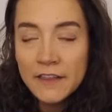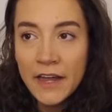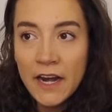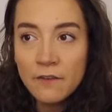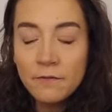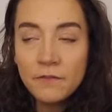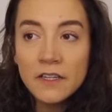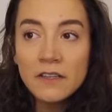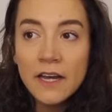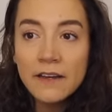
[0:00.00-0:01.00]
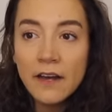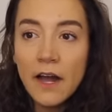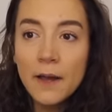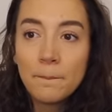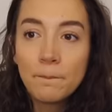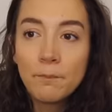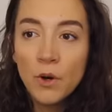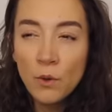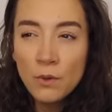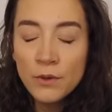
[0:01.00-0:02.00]
that I feel like I'm
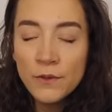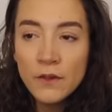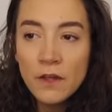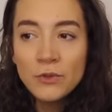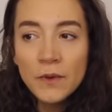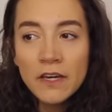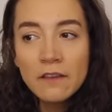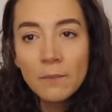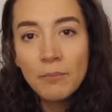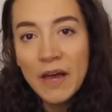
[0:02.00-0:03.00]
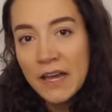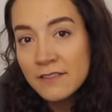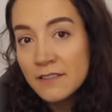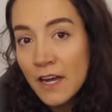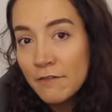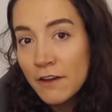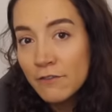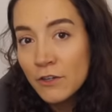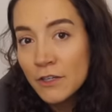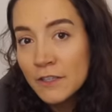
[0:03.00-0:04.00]
both doing the best I've
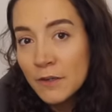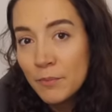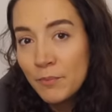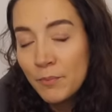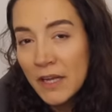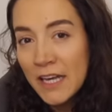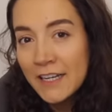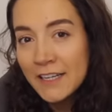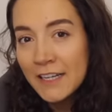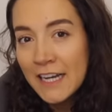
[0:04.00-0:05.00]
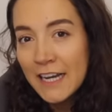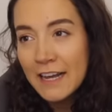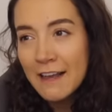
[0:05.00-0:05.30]
ever been